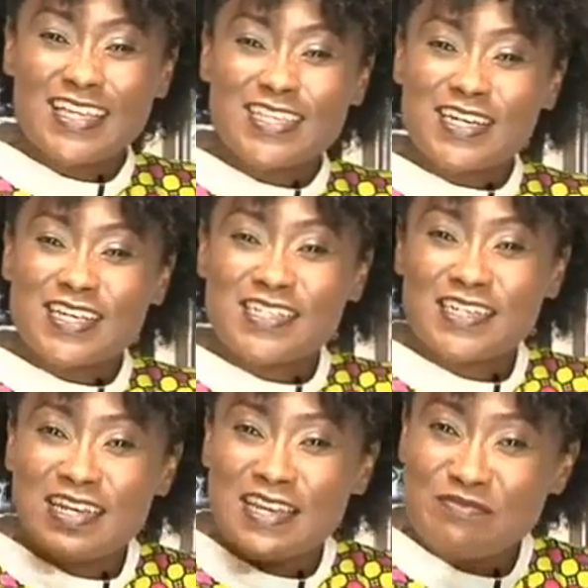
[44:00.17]
yeah,
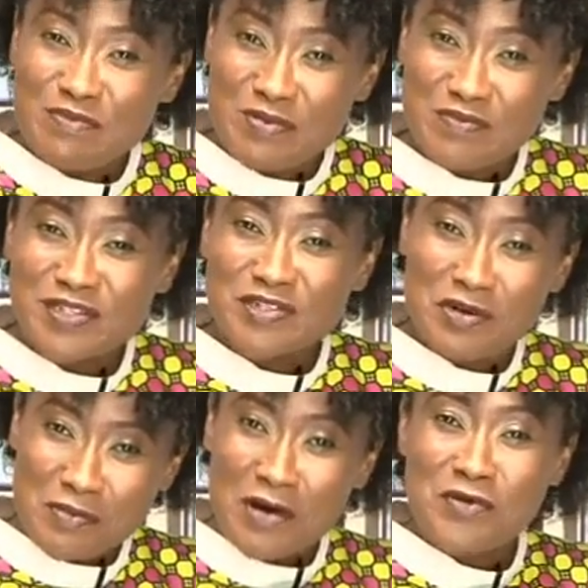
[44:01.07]
church maybe
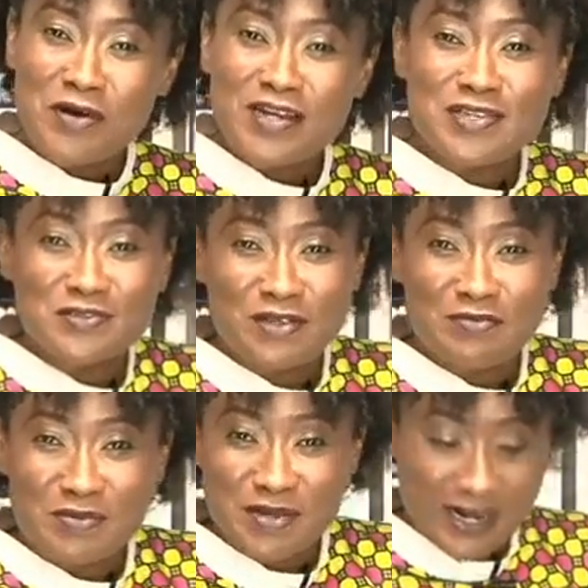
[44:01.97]
Mr. Oma who can
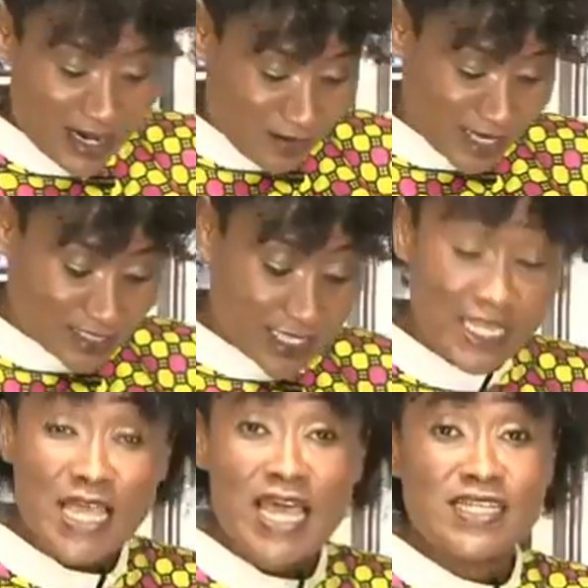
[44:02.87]
see the big crowd
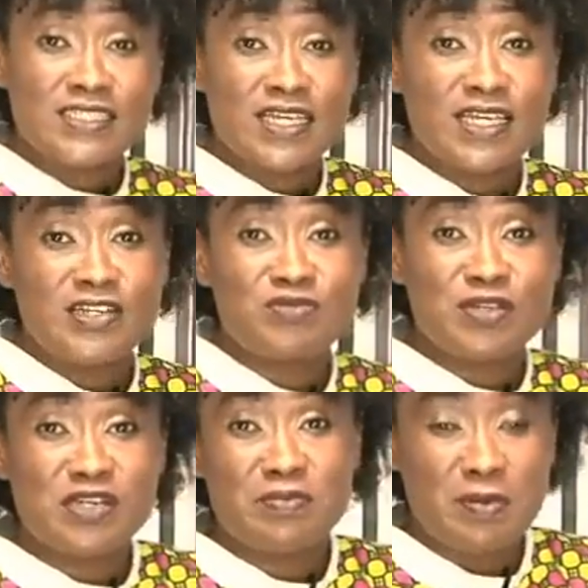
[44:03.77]
say, and say did
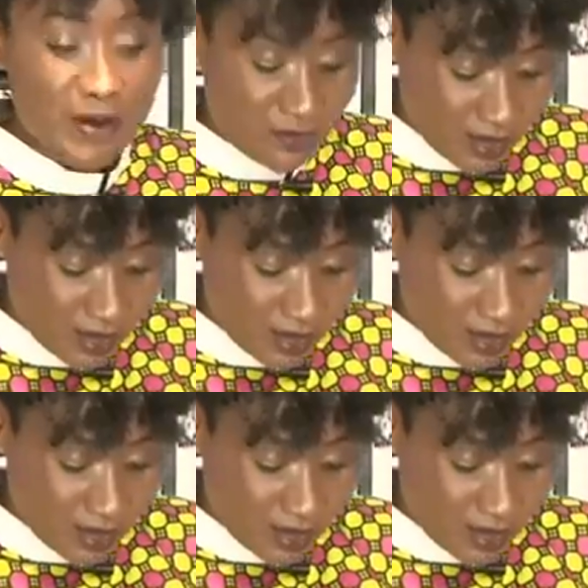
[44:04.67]
you marry the